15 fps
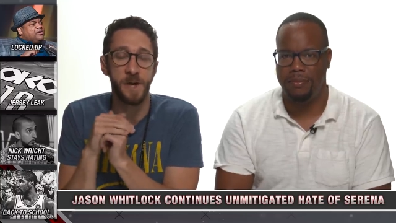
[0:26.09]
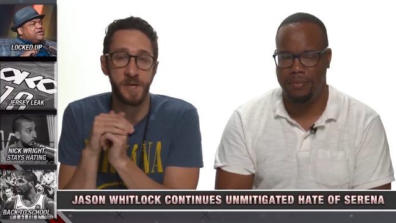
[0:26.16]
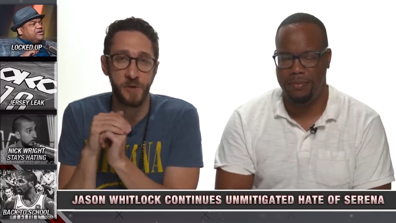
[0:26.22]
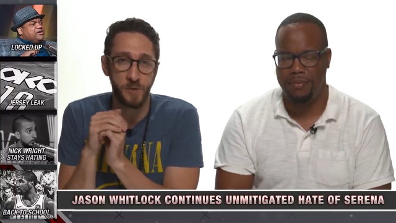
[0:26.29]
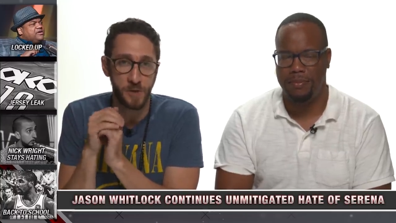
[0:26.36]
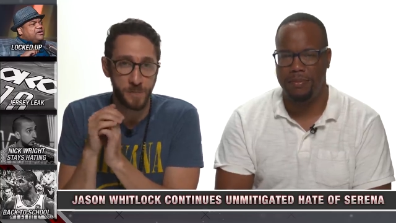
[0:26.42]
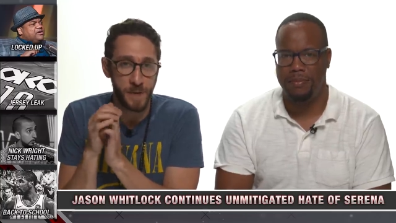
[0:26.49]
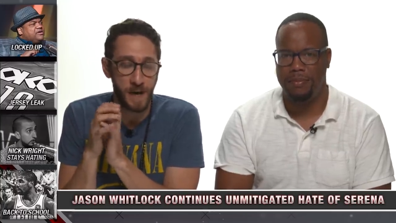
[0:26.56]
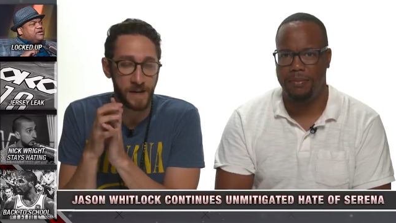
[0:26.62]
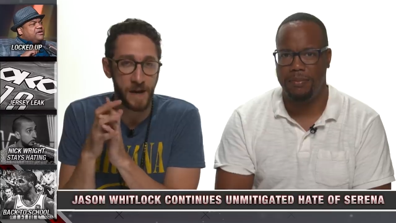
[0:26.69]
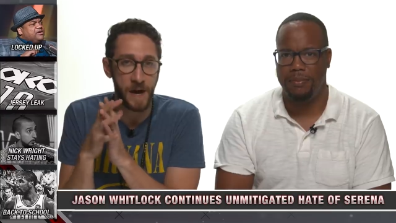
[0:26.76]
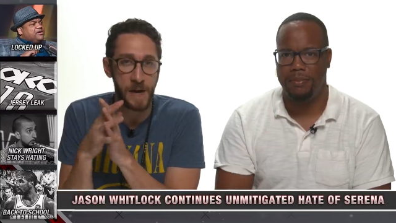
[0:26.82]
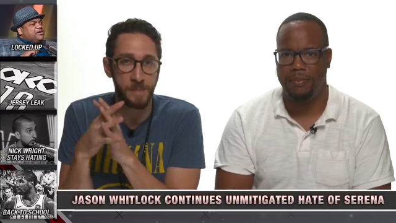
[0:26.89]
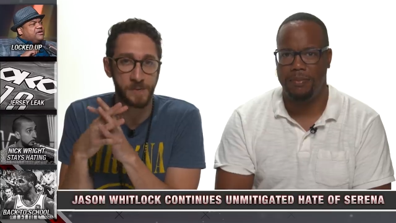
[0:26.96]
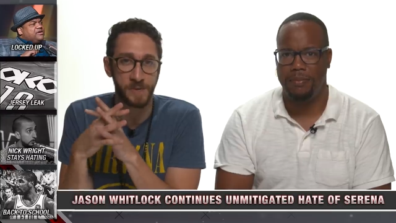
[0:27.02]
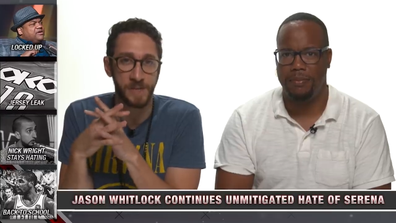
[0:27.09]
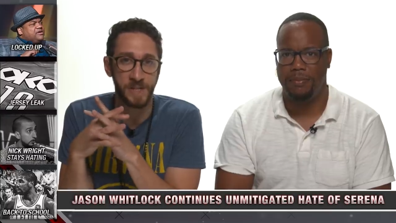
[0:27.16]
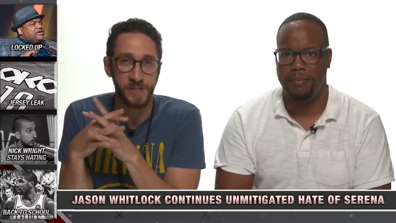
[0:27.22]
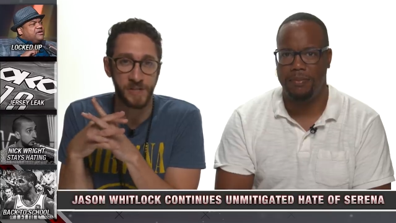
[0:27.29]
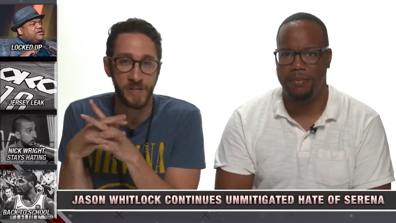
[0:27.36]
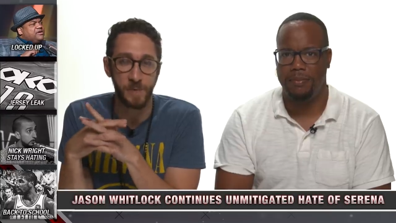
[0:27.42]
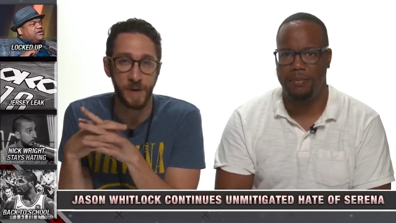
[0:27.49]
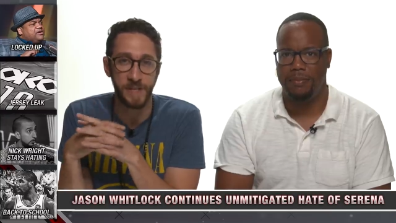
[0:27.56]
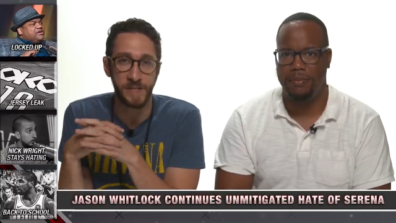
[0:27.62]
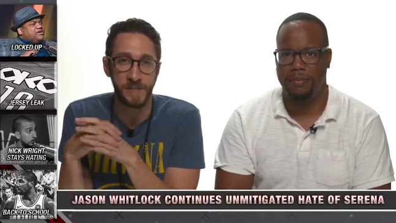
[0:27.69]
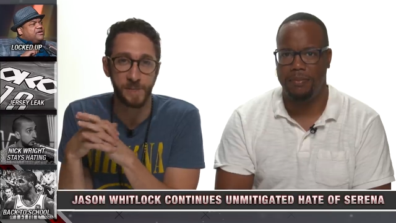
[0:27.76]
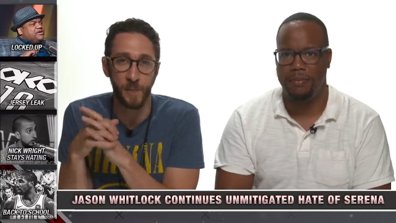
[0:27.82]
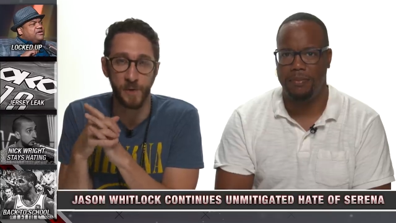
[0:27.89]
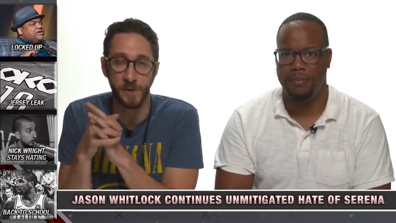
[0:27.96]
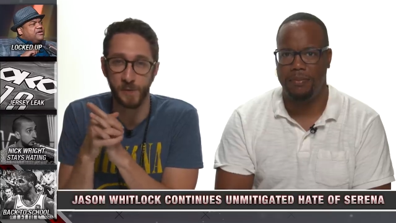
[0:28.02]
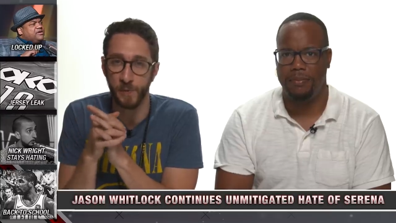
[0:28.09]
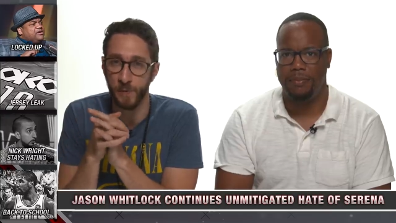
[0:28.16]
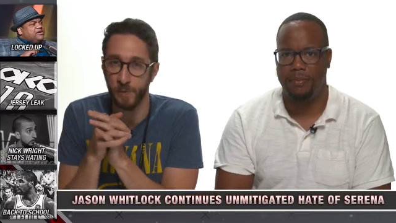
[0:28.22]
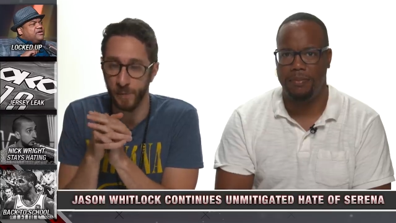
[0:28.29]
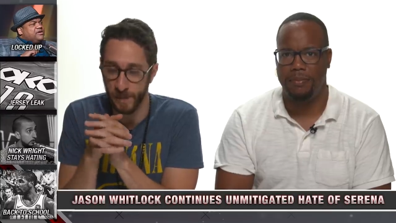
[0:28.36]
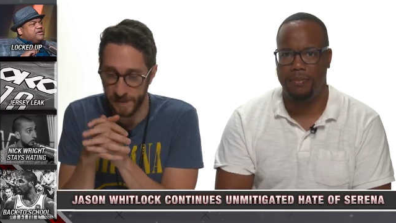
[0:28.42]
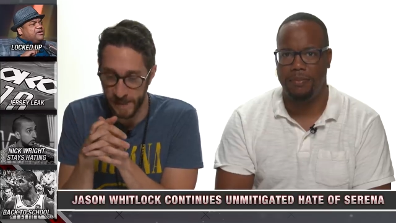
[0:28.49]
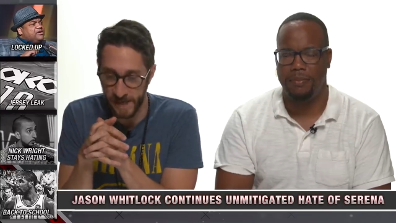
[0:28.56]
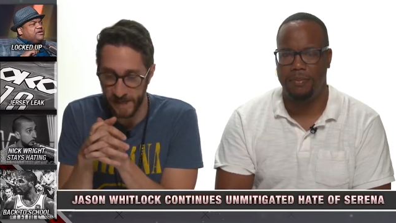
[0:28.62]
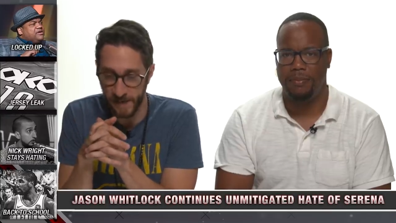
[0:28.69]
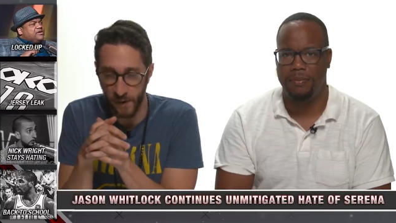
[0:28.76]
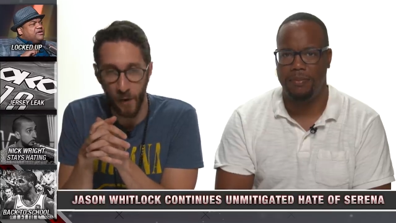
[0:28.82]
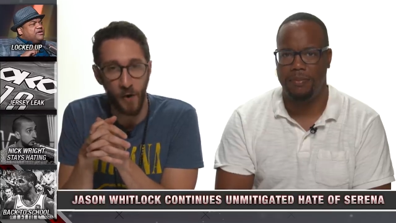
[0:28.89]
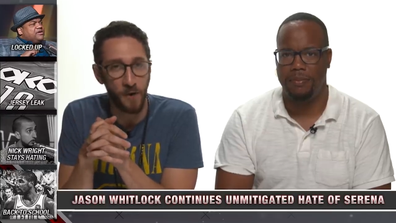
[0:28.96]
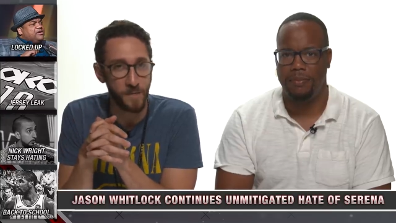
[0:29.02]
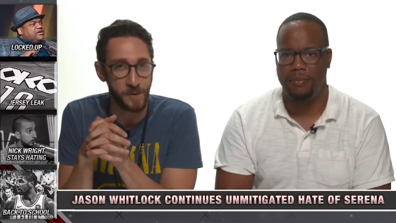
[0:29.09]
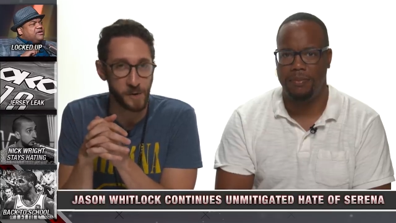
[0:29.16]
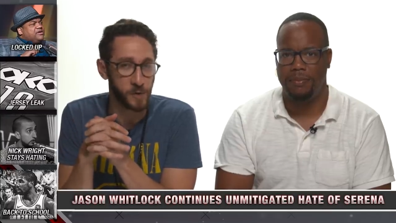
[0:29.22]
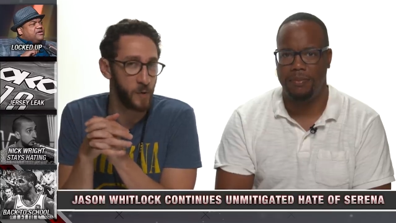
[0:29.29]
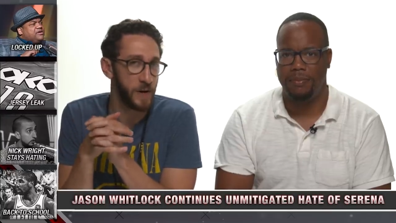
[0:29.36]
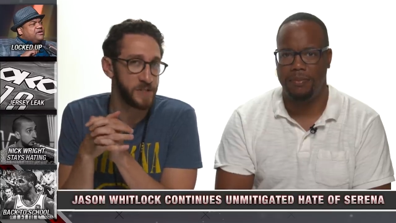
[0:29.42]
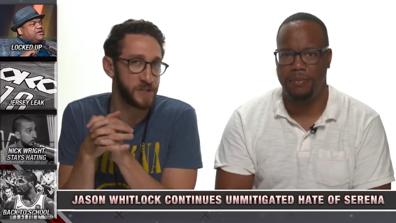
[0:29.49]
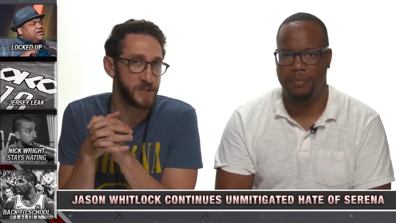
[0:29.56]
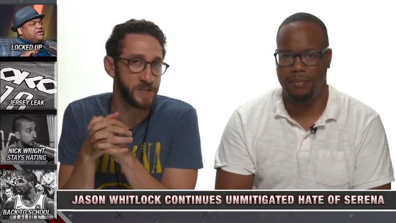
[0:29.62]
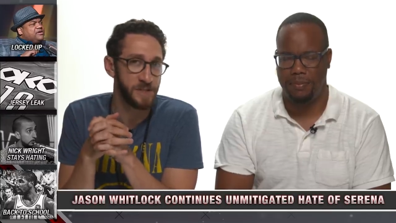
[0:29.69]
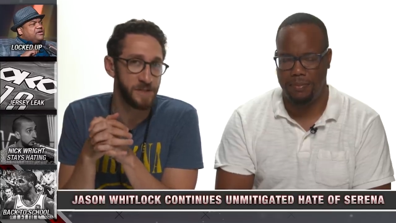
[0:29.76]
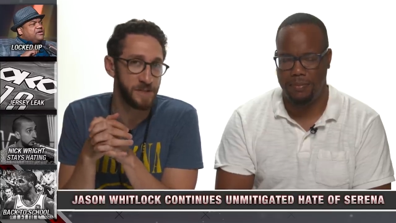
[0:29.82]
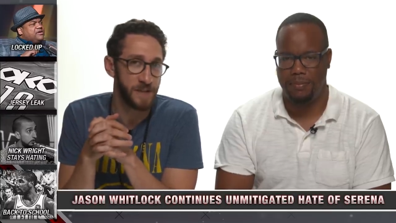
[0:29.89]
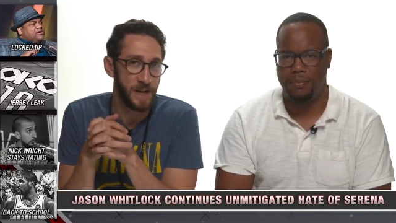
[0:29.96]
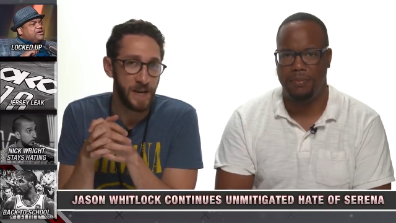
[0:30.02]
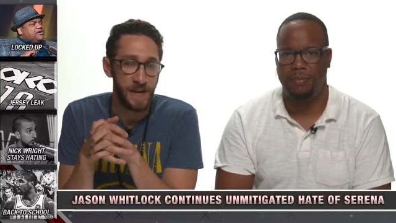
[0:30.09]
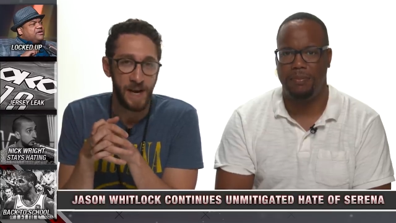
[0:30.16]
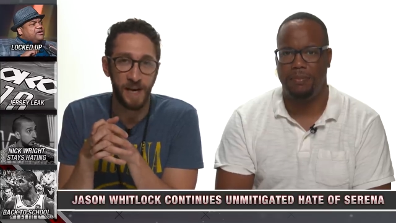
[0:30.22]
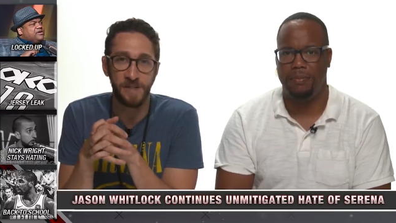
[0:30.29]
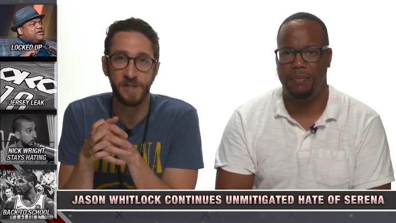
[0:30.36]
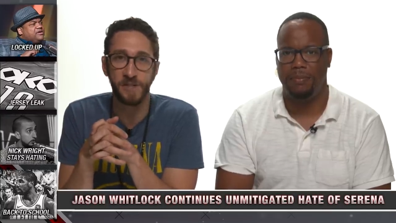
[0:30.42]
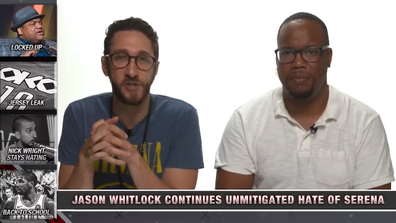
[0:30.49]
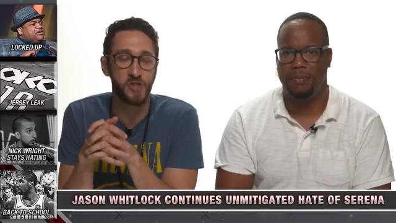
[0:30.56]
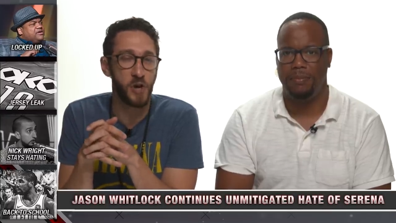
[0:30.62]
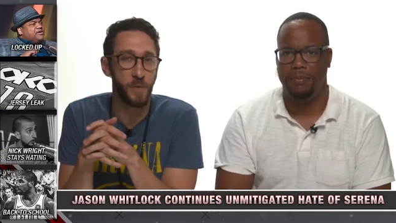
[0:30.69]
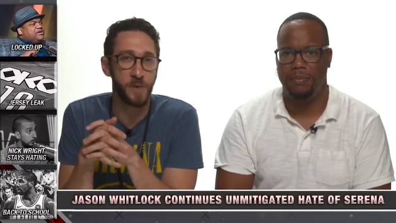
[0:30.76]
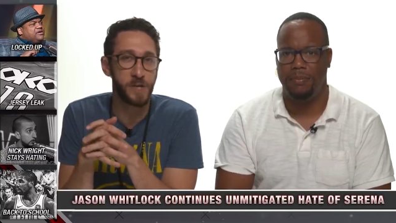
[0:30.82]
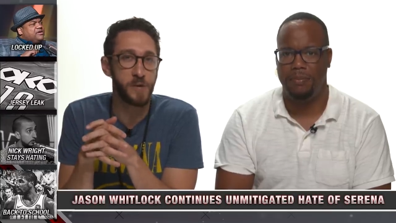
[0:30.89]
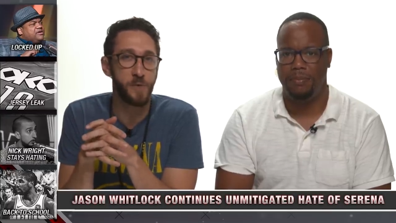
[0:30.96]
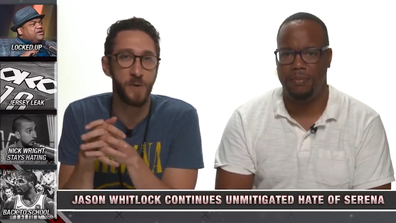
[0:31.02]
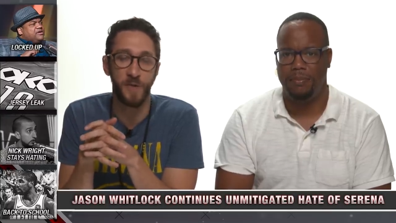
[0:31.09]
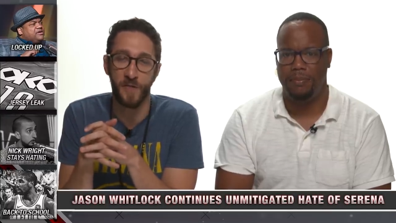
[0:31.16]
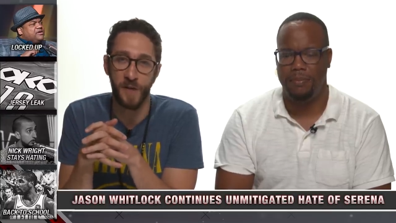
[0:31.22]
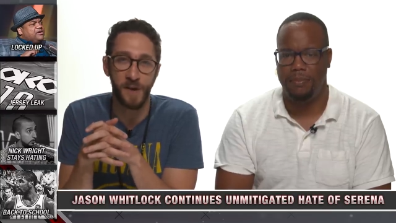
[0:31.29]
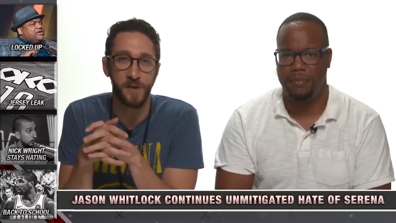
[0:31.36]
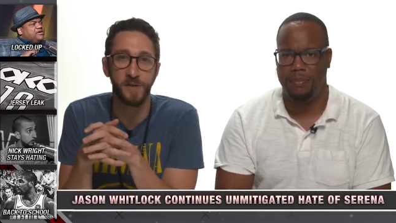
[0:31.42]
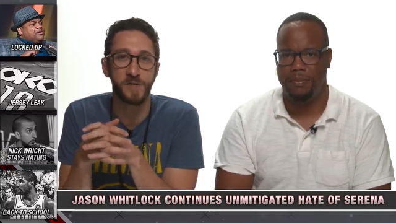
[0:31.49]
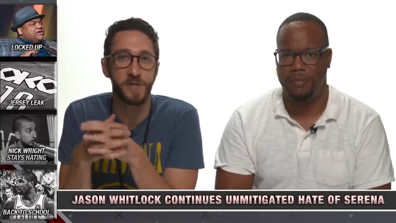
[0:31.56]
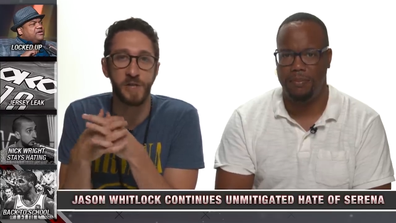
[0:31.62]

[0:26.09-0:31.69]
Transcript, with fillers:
Speaker 1: at youtube.com slash TYT Sports. We will be taking all of your questions and just showing you a thing or